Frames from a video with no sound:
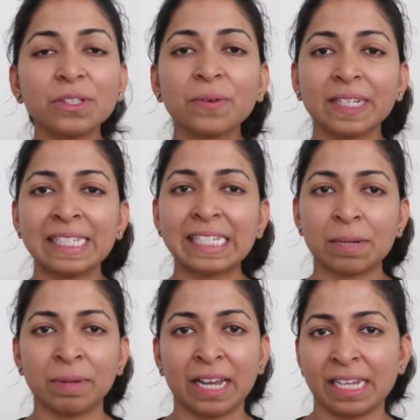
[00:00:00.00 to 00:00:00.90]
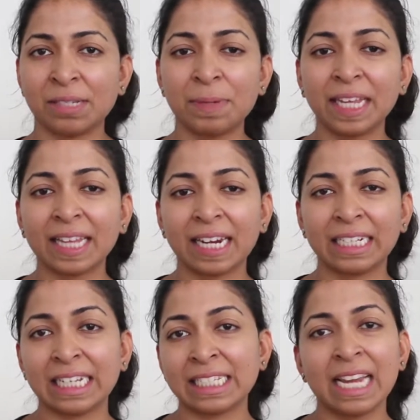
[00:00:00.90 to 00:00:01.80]
also unstabilized, meaning that
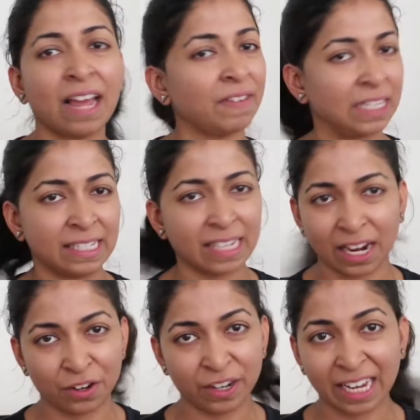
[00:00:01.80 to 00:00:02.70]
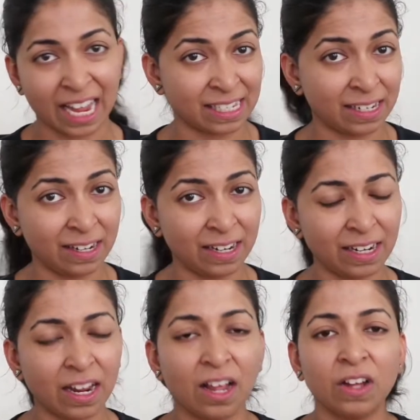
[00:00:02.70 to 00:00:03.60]
it doesn't have any cyanuric acid in it.
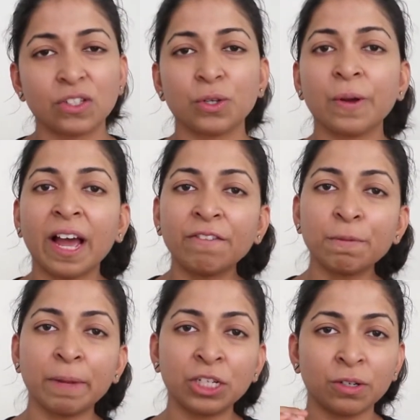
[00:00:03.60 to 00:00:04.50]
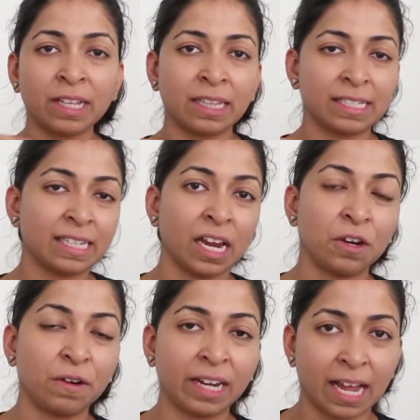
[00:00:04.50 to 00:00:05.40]
So you have to make sure that the
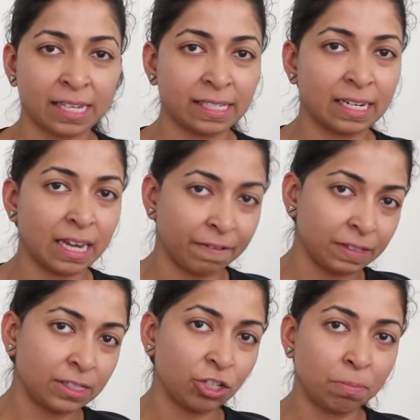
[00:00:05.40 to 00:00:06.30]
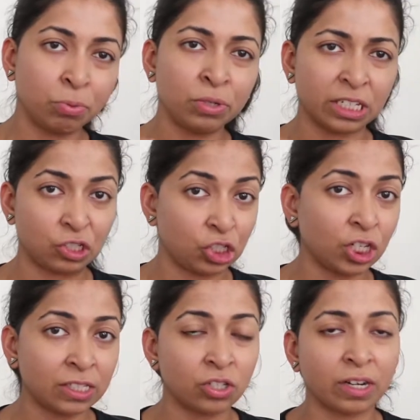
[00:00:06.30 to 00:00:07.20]
cyanuric acid levels in your pool are
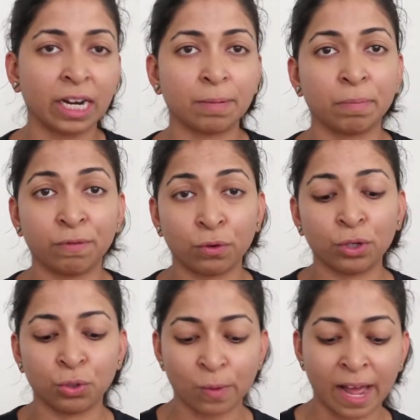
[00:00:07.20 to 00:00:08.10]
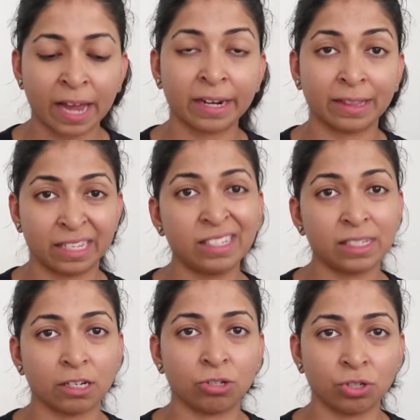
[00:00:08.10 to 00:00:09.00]
just right before you add this
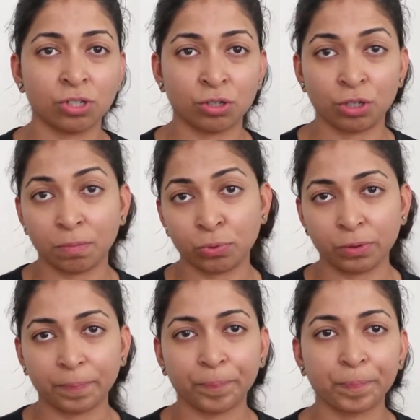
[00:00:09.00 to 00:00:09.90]
solution to your pool.